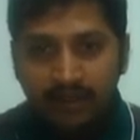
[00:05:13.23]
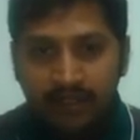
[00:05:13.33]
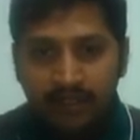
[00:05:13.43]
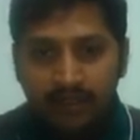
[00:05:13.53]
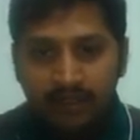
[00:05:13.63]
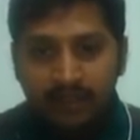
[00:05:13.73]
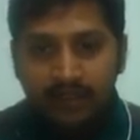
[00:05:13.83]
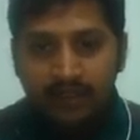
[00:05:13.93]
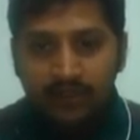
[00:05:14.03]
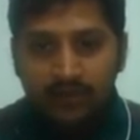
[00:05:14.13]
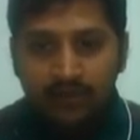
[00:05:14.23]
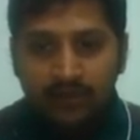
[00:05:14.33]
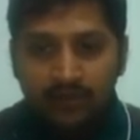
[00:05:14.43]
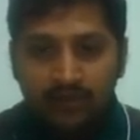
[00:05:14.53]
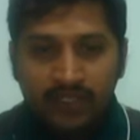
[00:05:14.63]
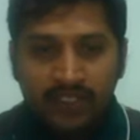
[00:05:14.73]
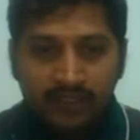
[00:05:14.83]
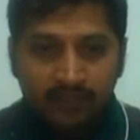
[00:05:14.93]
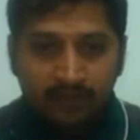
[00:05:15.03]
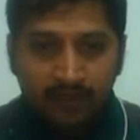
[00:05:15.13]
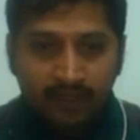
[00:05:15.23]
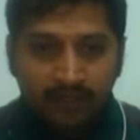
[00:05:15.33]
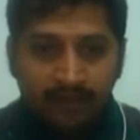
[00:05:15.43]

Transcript: right? So this doesn't work.